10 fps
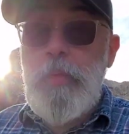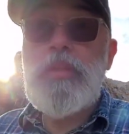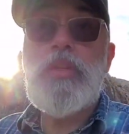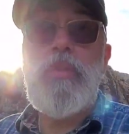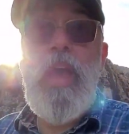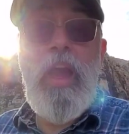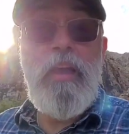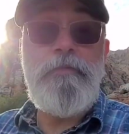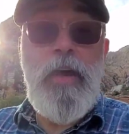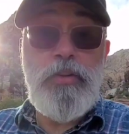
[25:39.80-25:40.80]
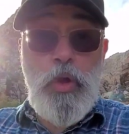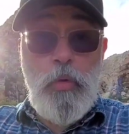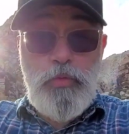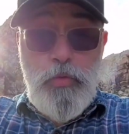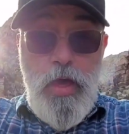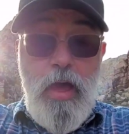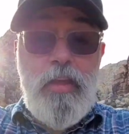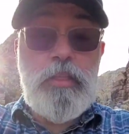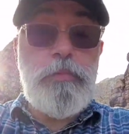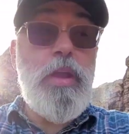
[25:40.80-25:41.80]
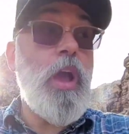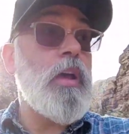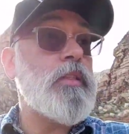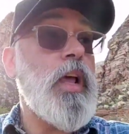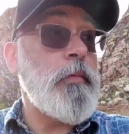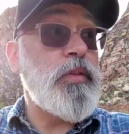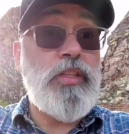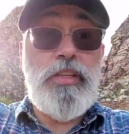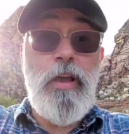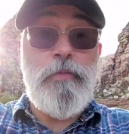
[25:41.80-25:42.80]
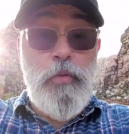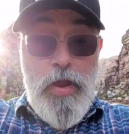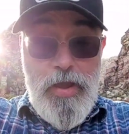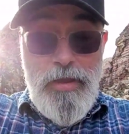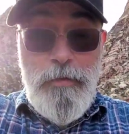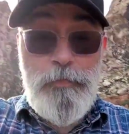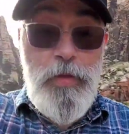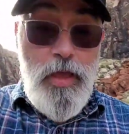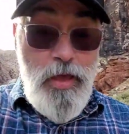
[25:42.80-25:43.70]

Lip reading: I'm hoping to do that. If I don't do that, it's because I'm suffering.